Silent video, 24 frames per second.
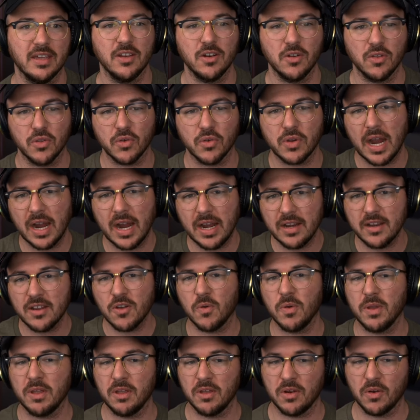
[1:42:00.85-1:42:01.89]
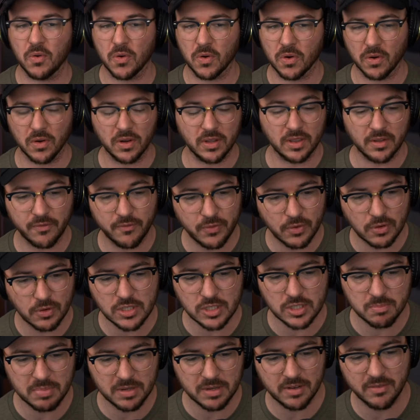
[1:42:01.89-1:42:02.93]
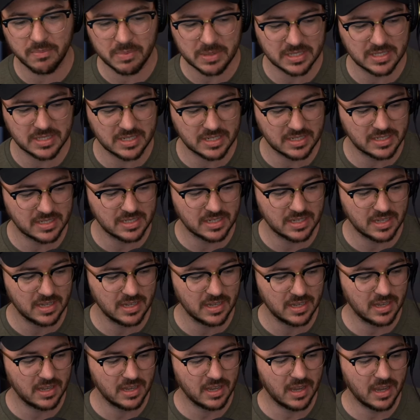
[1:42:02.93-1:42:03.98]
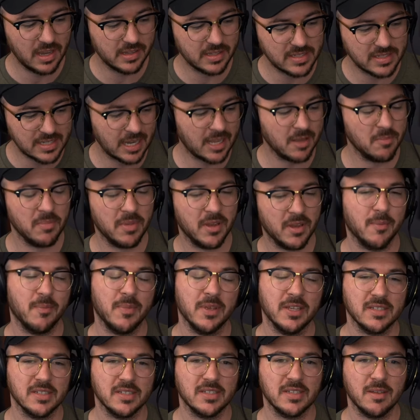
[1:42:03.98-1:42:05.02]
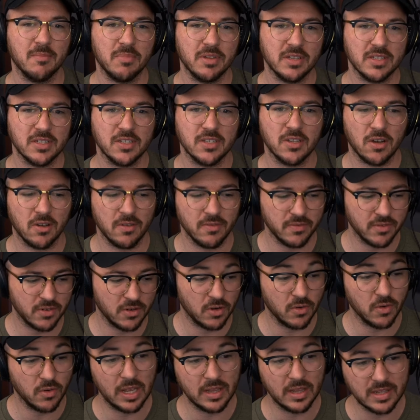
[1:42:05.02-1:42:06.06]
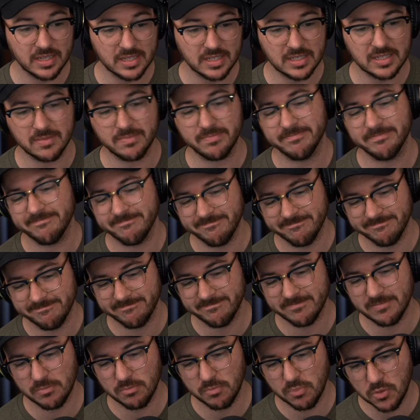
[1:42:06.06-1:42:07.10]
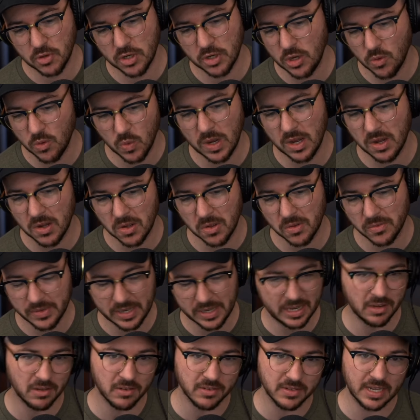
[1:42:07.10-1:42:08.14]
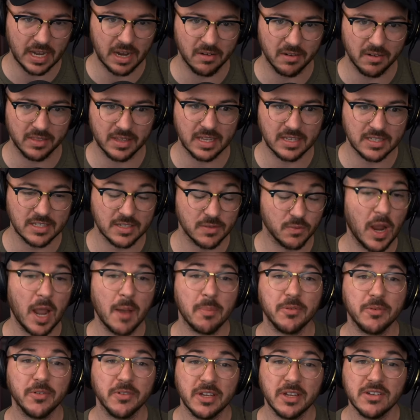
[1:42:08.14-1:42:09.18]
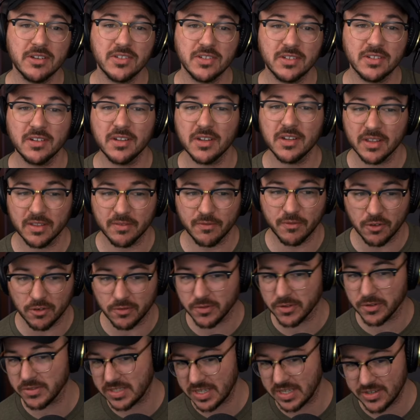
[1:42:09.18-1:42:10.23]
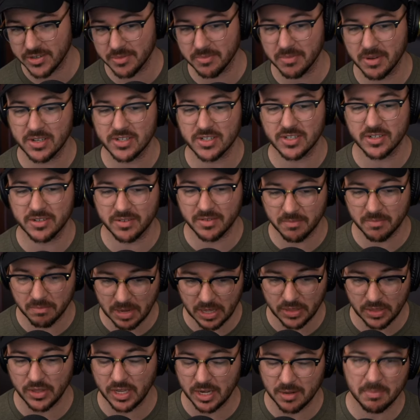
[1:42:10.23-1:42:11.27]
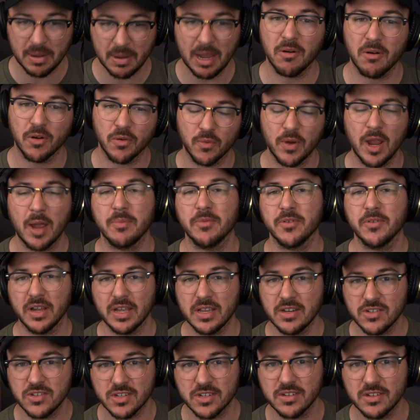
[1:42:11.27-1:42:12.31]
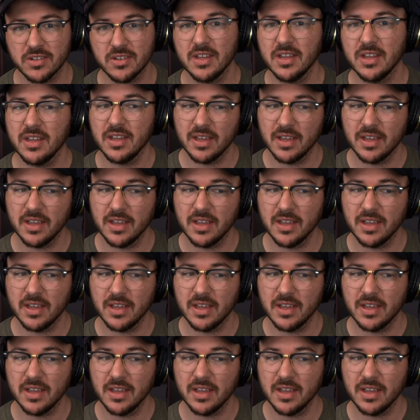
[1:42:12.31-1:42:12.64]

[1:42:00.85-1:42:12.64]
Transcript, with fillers: You know, they're kind of going in order, and the first bit of business and the second bit of business have been solved, or at least pretty well nailed down. And that's the Raptor engine, full flow stage combustion, methane powered Raptor engine.